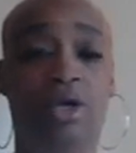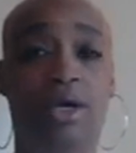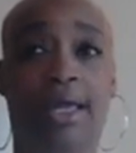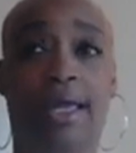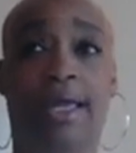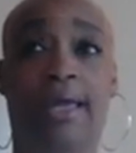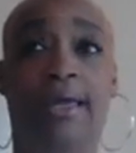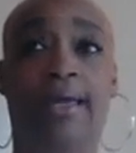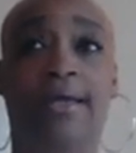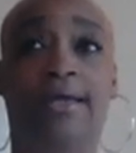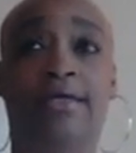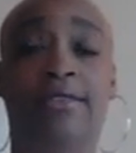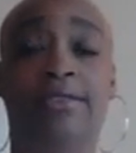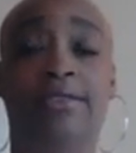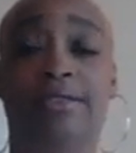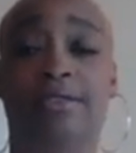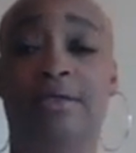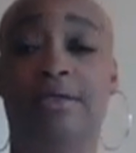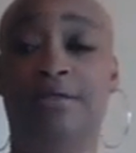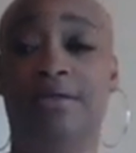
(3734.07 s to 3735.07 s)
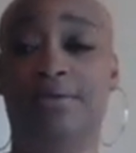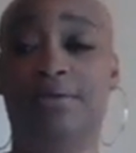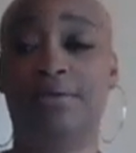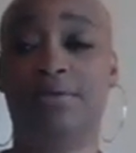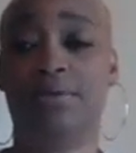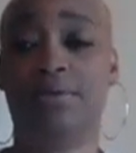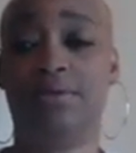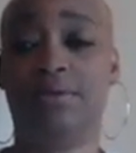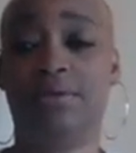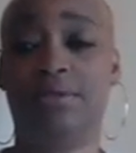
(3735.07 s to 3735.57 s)
And
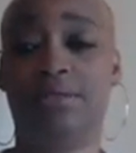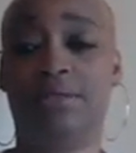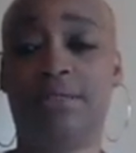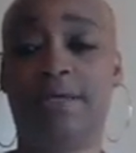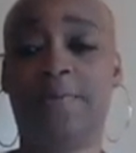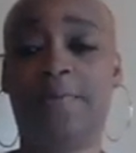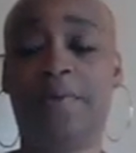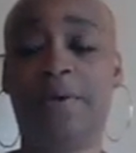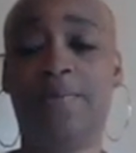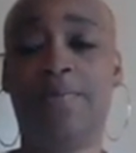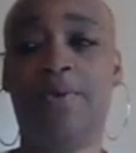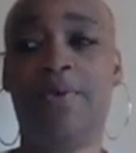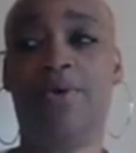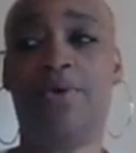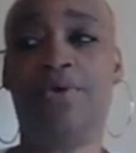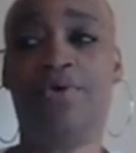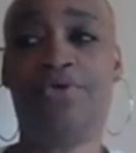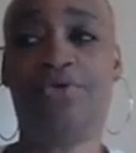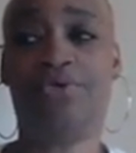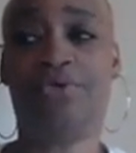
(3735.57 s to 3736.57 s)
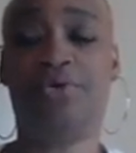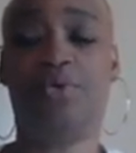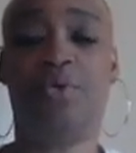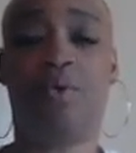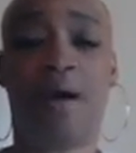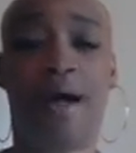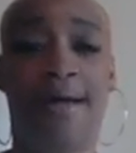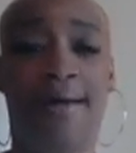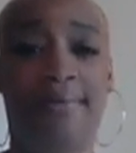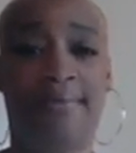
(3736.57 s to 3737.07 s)
some people go through
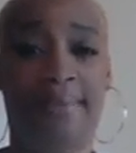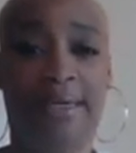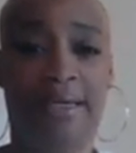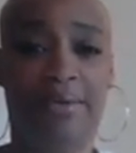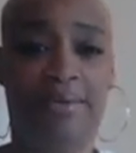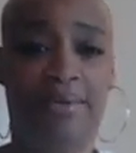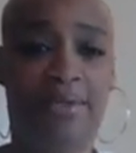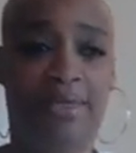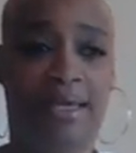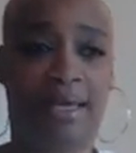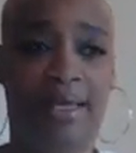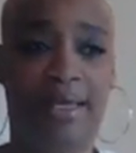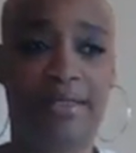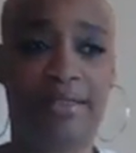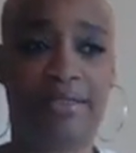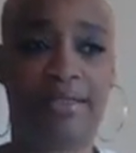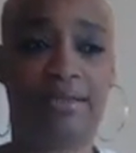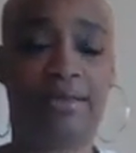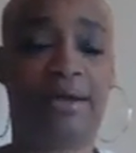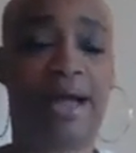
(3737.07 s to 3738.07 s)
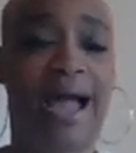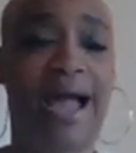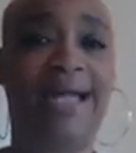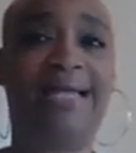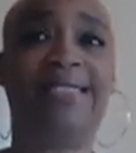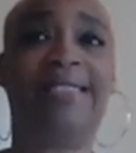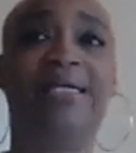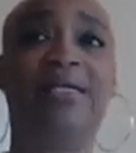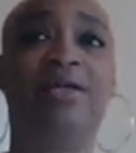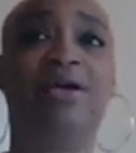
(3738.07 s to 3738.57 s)
why me with cancer. I
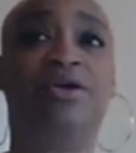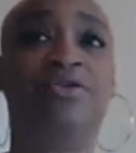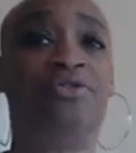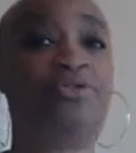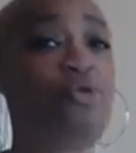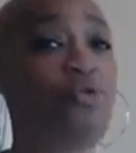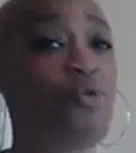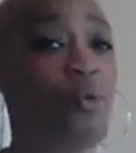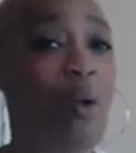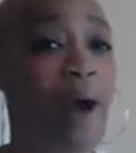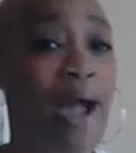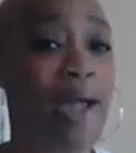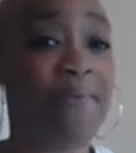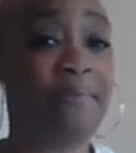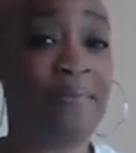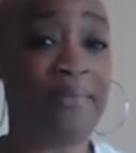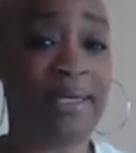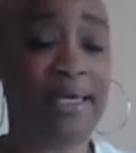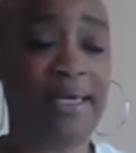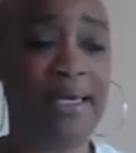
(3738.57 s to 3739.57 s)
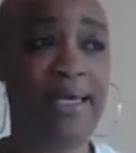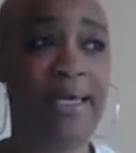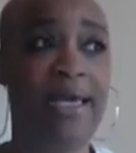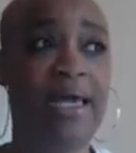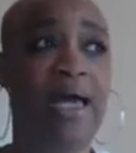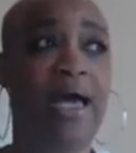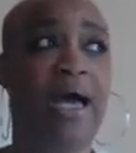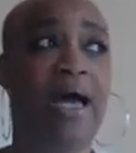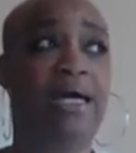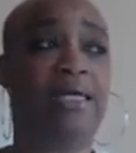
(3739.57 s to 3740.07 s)
didn't go through why me
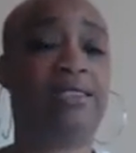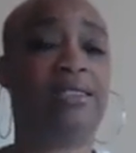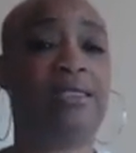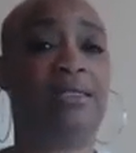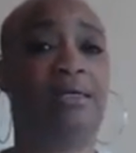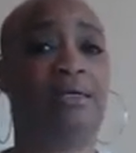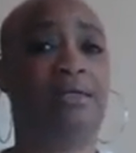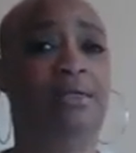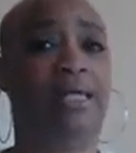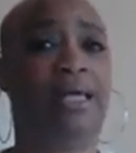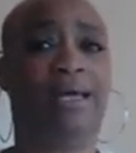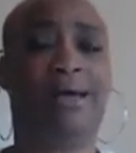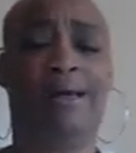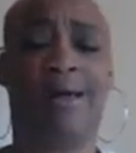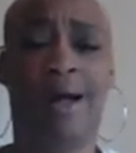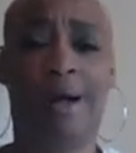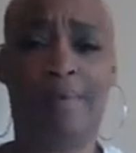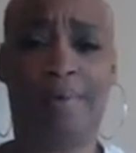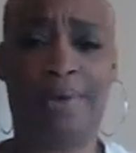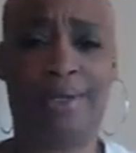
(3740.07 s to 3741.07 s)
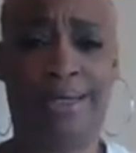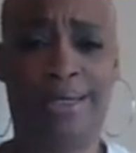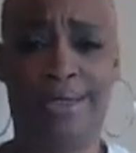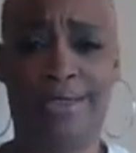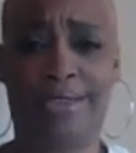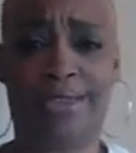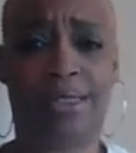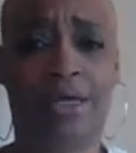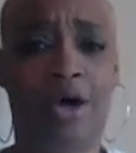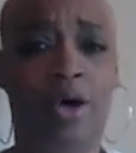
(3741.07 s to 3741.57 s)
until like a couple of
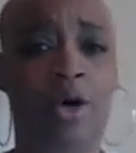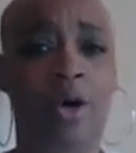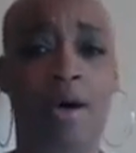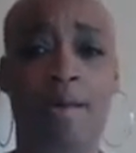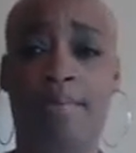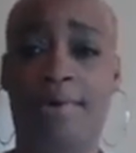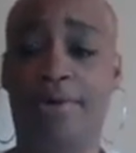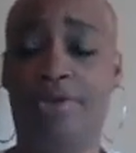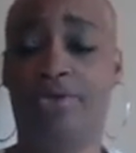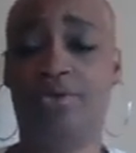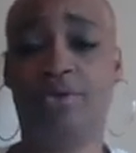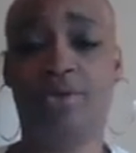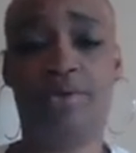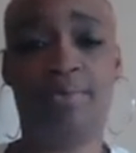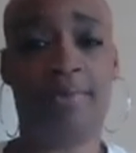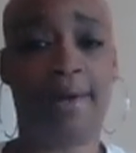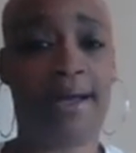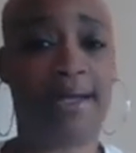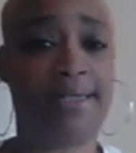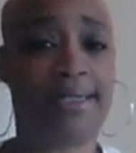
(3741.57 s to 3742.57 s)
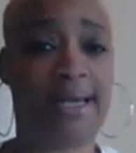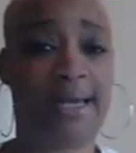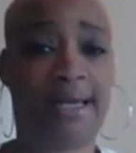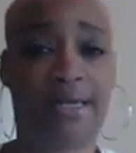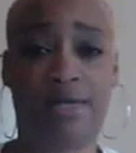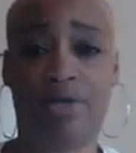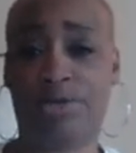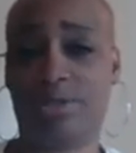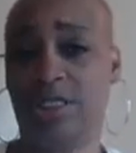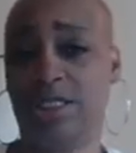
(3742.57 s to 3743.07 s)
years ago, but during my
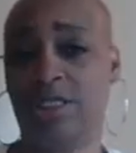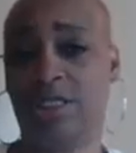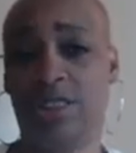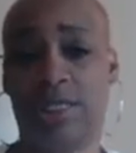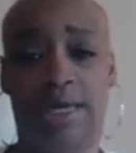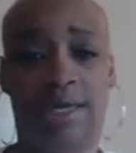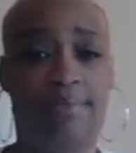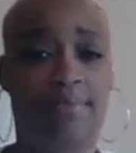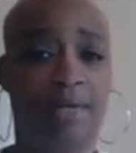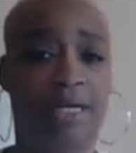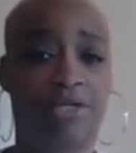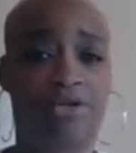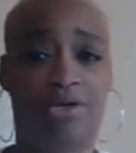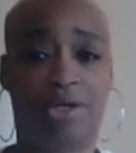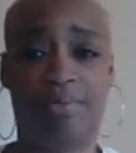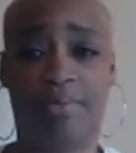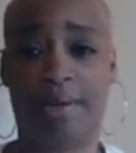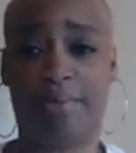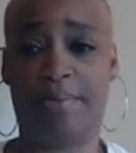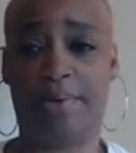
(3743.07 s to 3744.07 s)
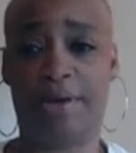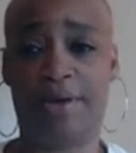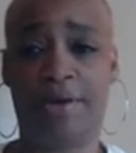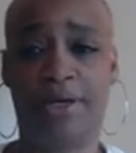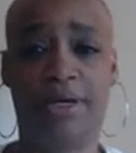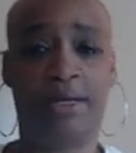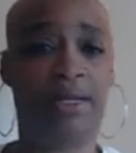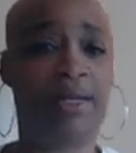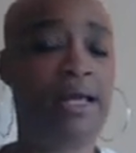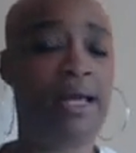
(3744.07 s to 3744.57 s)
diagnosis and my treatment
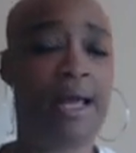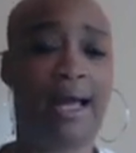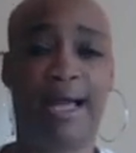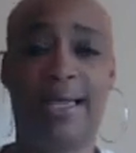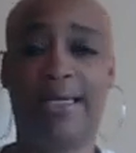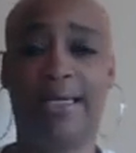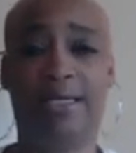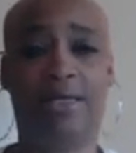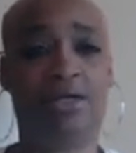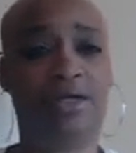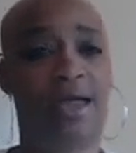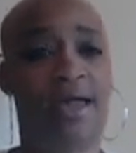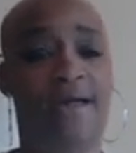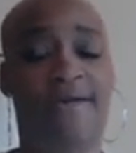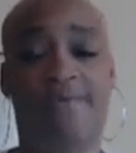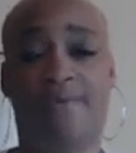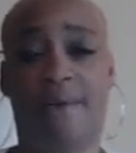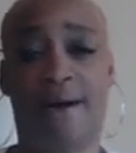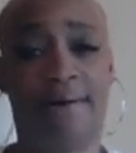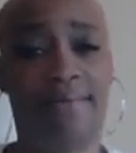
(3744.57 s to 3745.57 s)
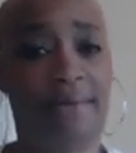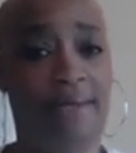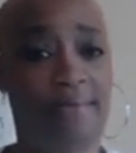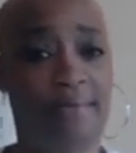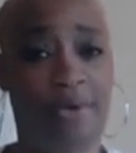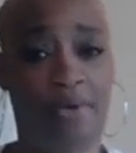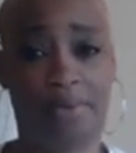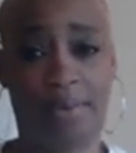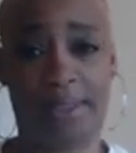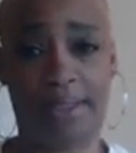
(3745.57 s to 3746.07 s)
period, I didn't have why me
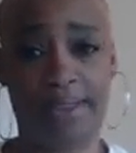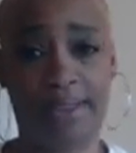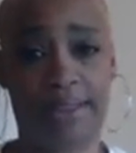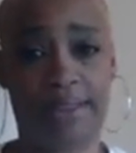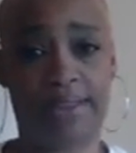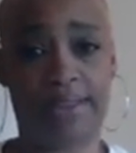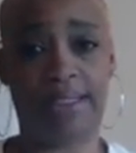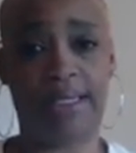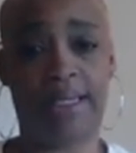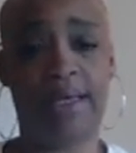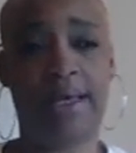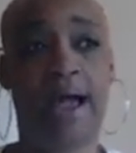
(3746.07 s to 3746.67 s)
moments.